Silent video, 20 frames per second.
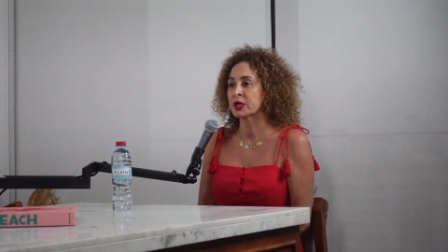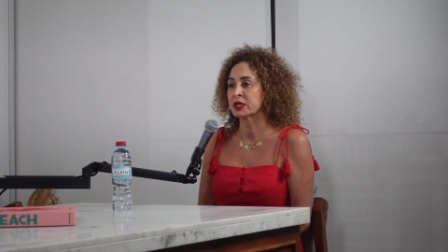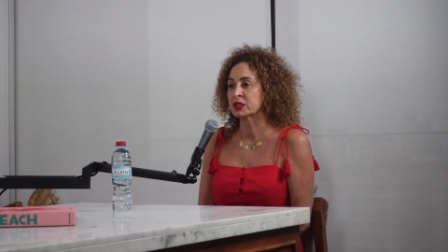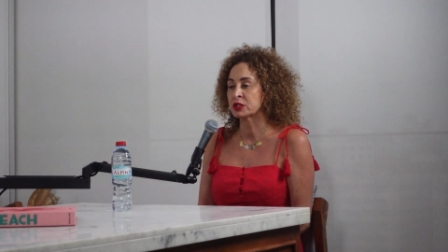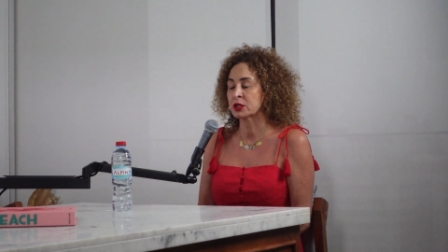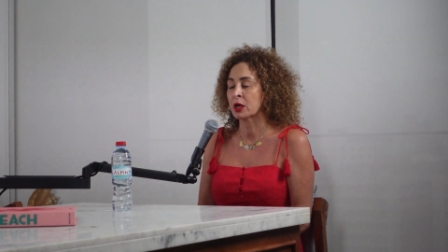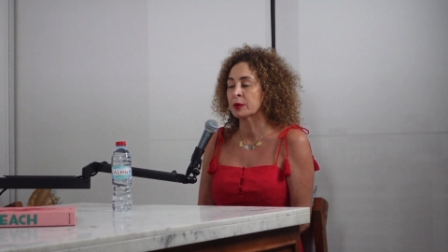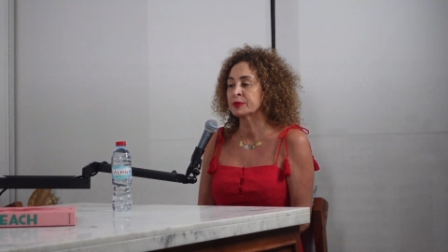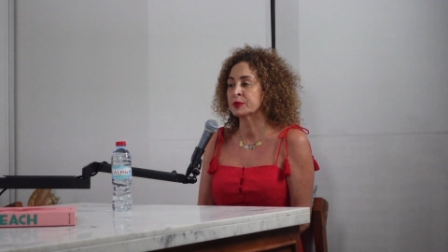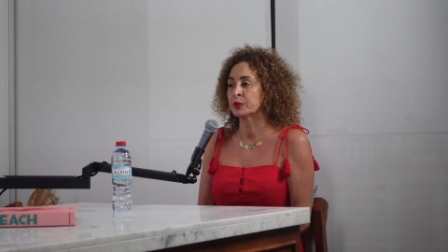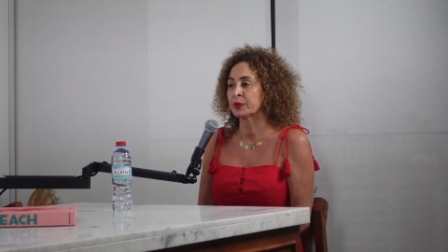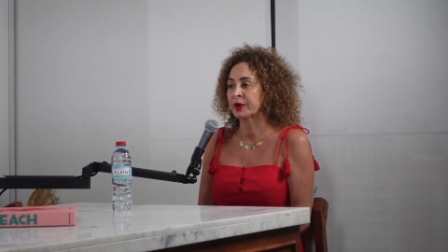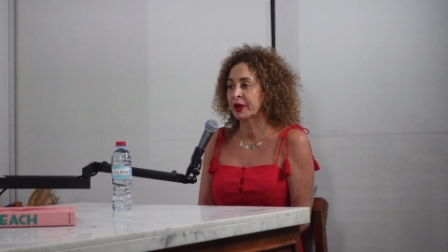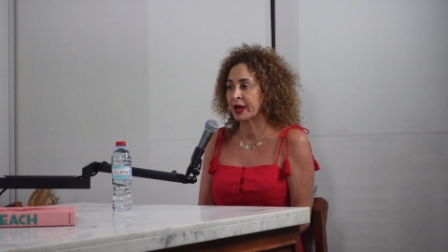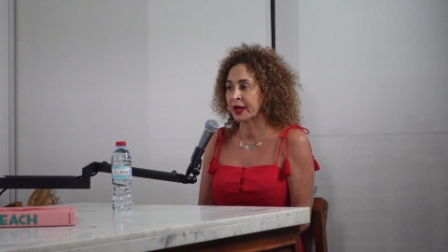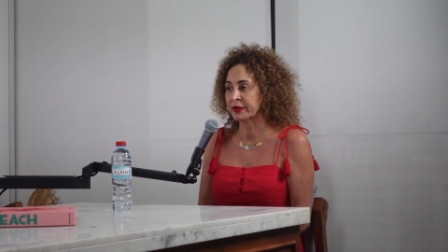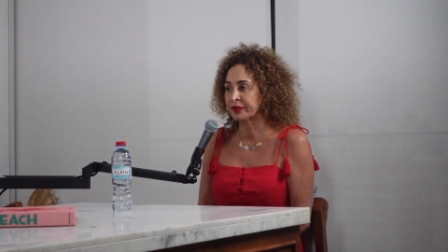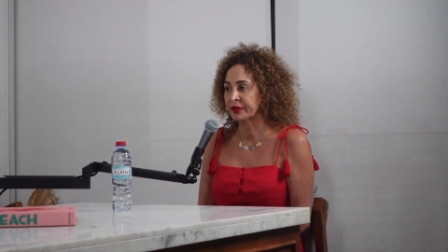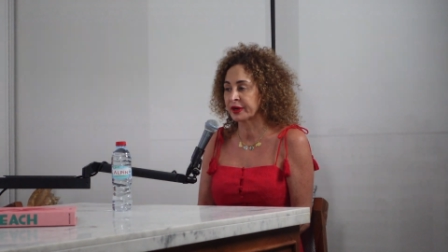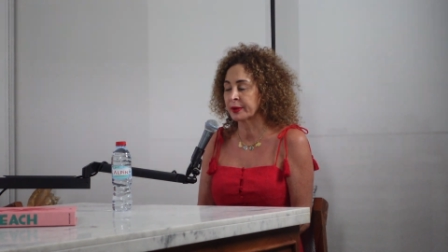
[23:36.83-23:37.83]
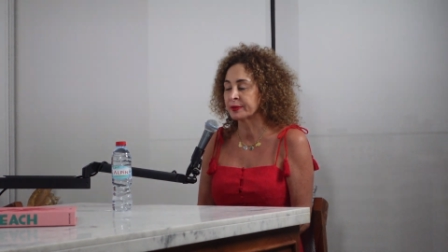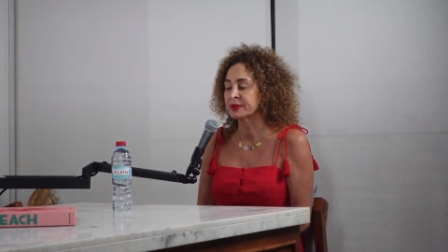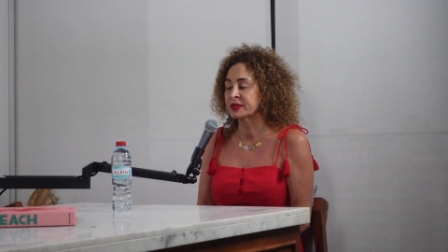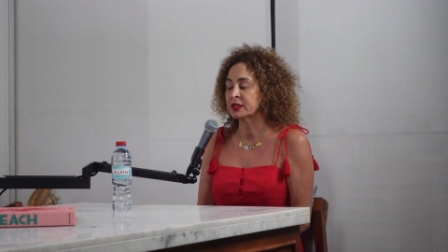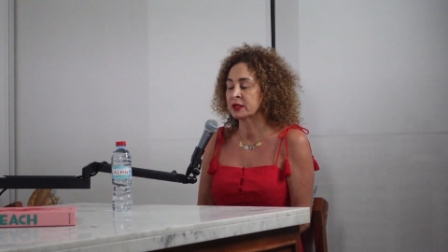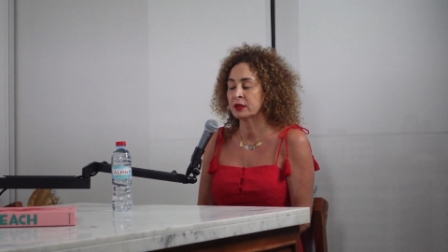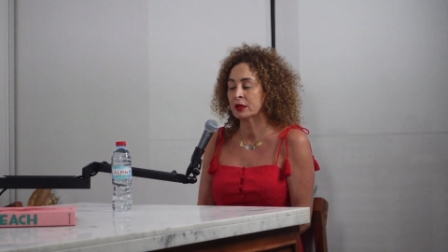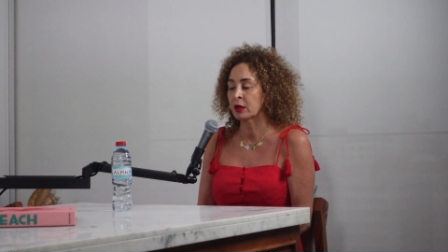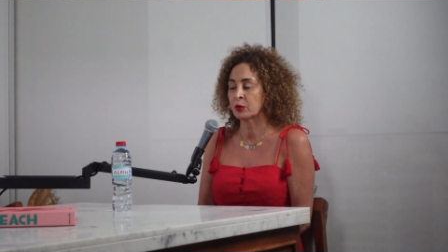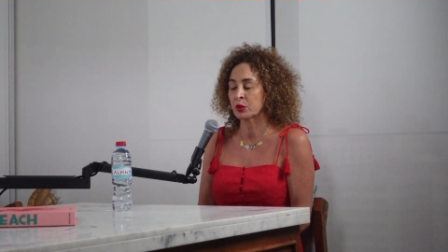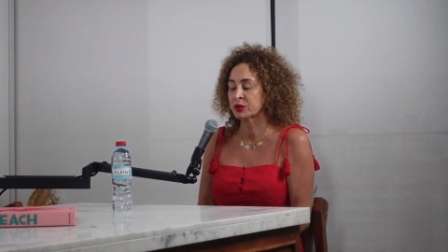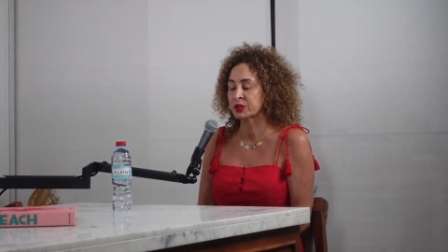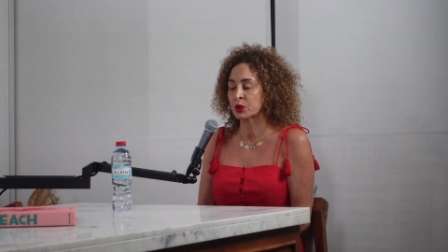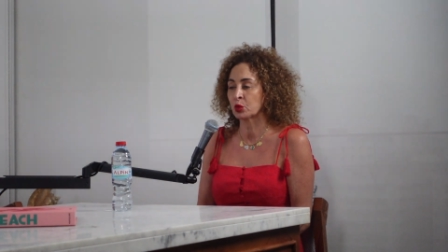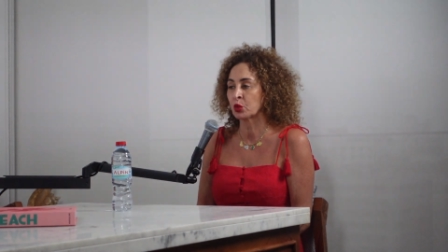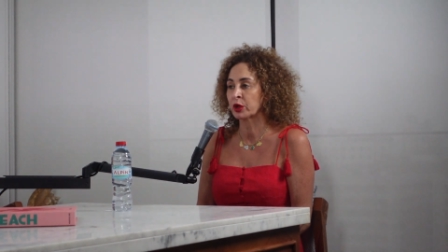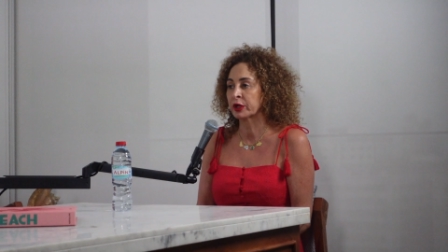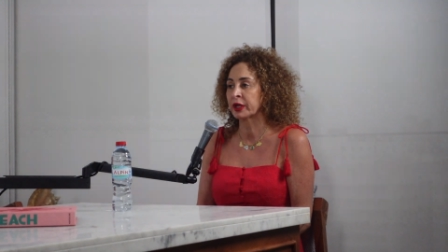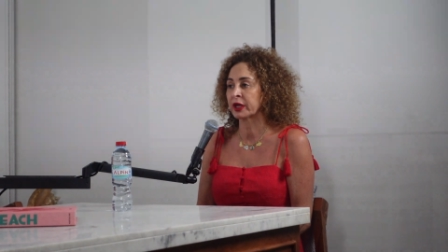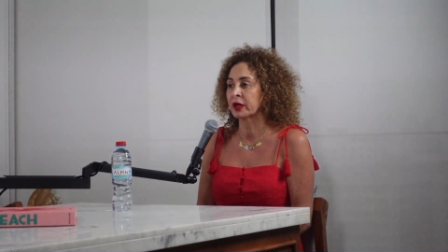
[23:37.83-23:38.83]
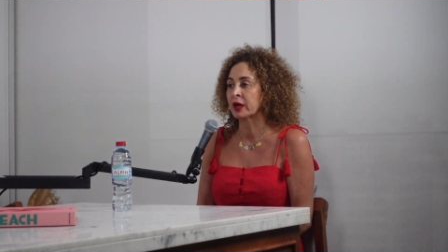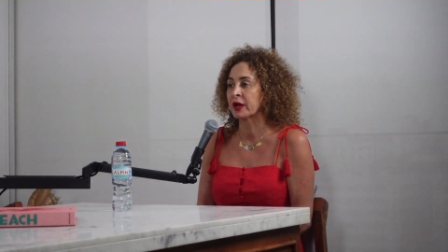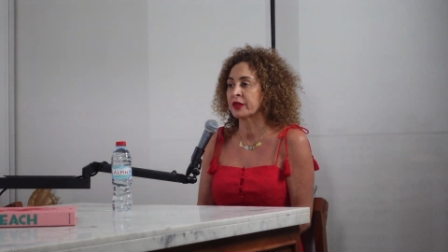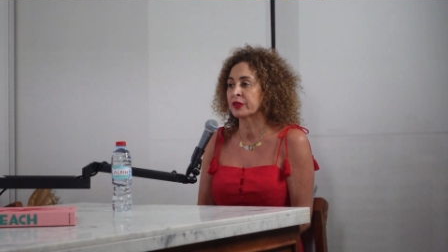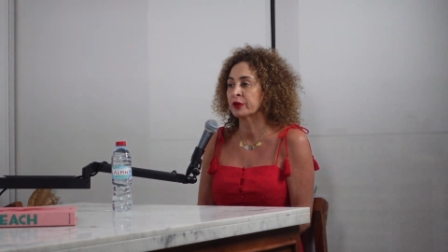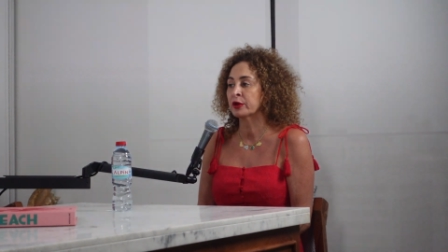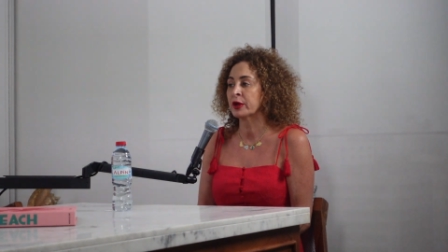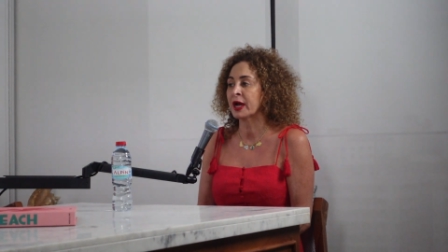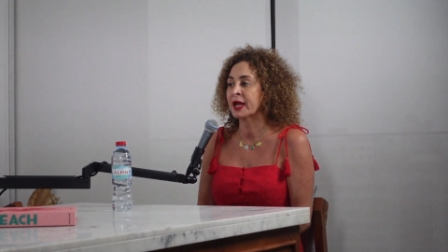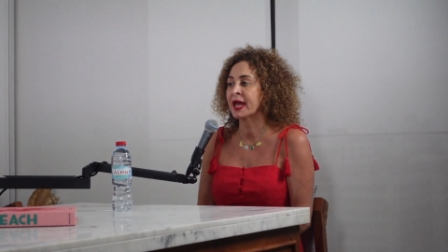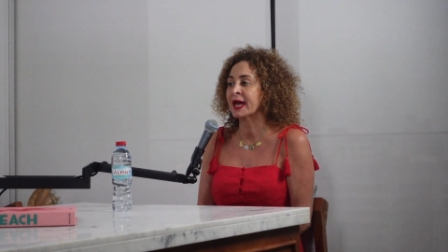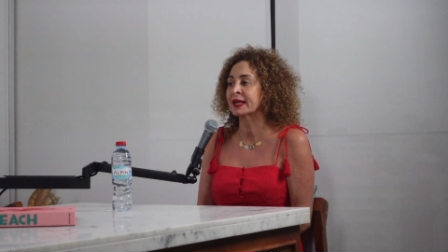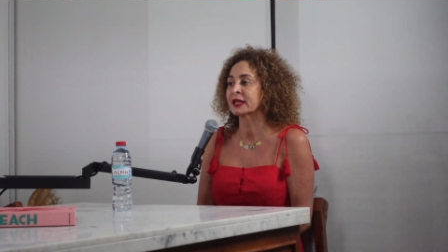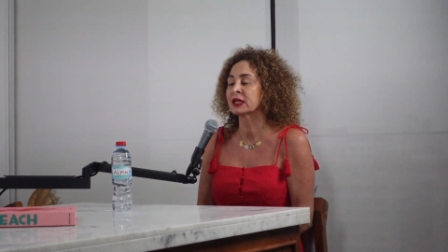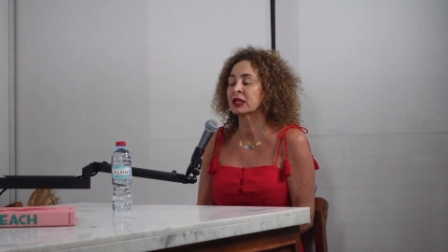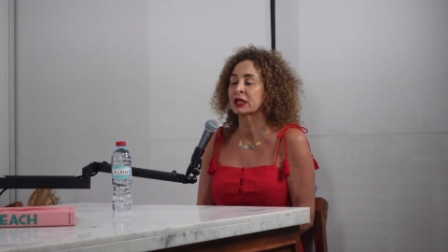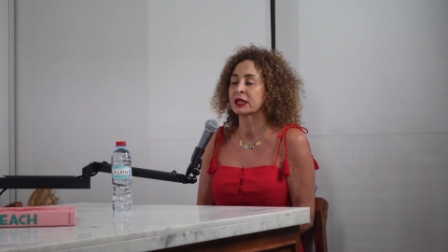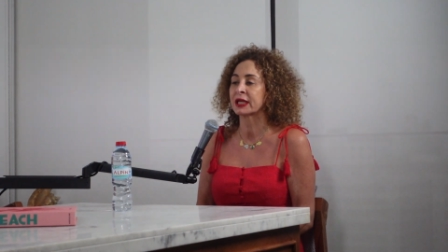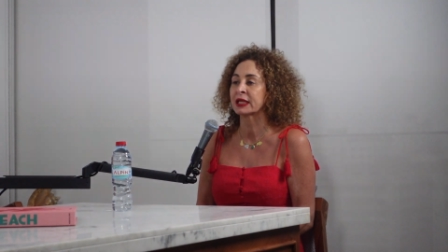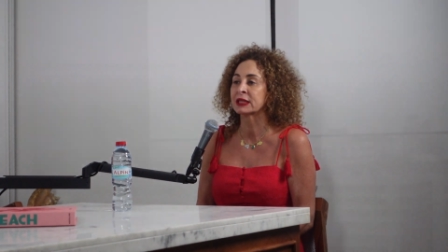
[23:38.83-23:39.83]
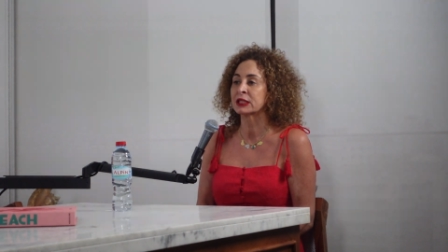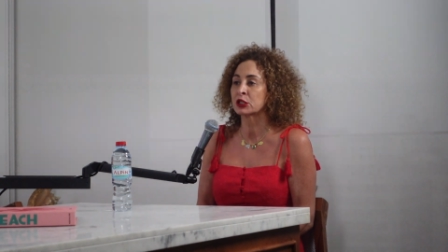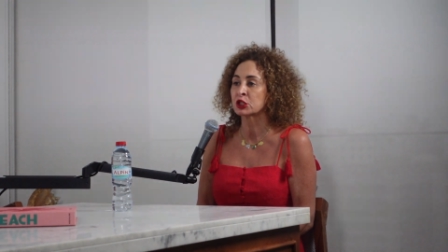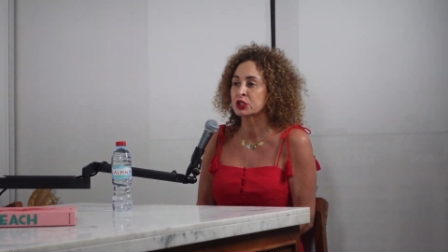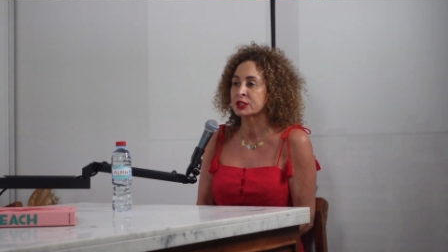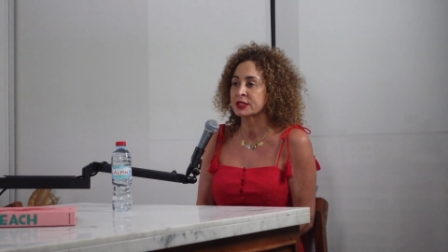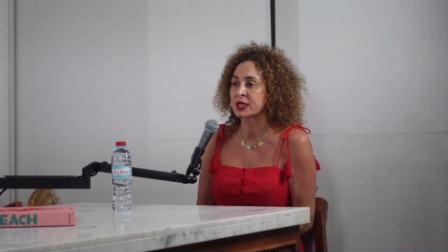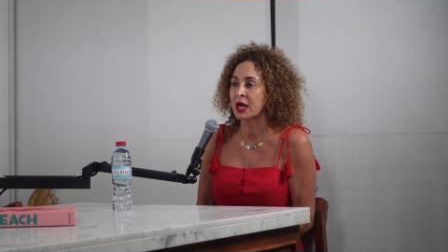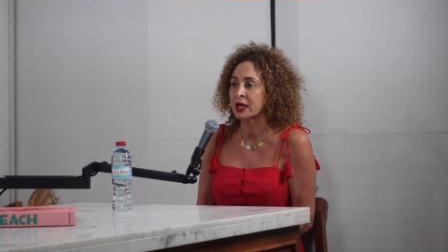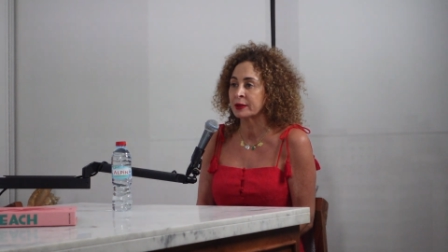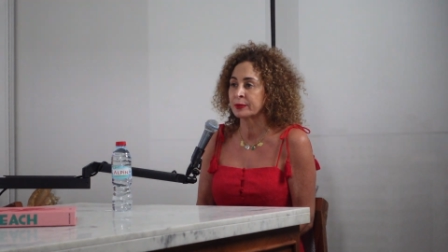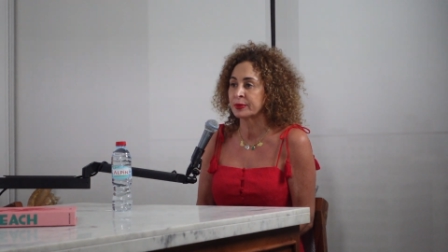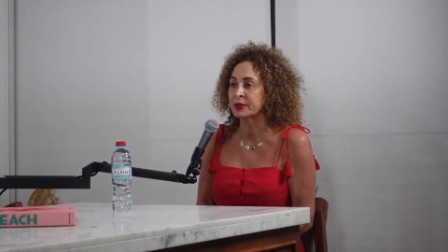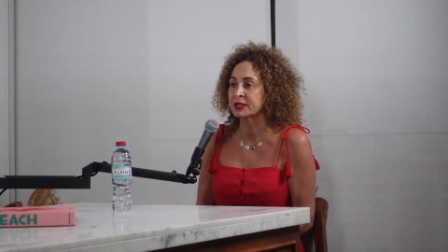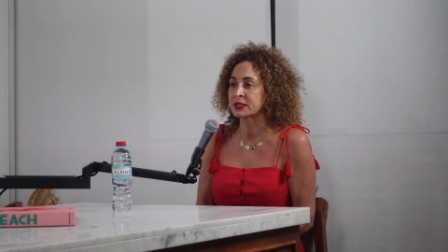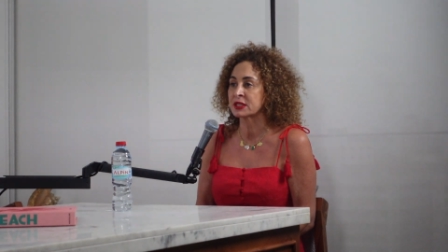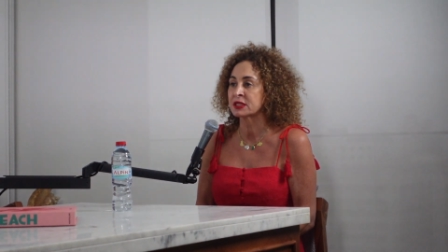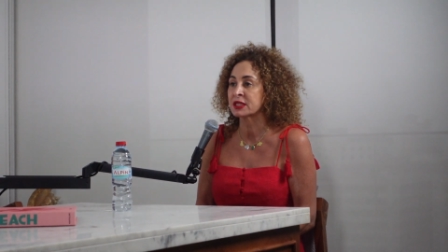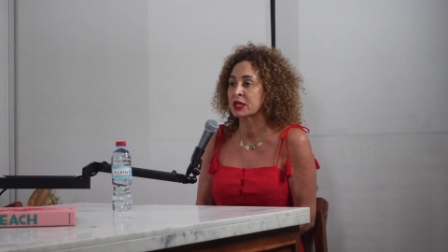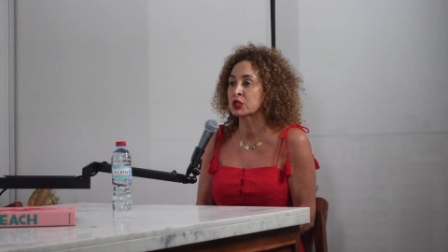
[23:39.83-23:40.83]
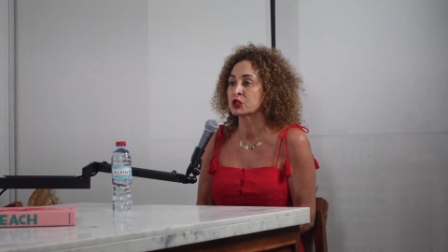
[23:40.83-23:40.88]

I stopped and when I had the Ramzi, I wasn't working either. I had like a little side business.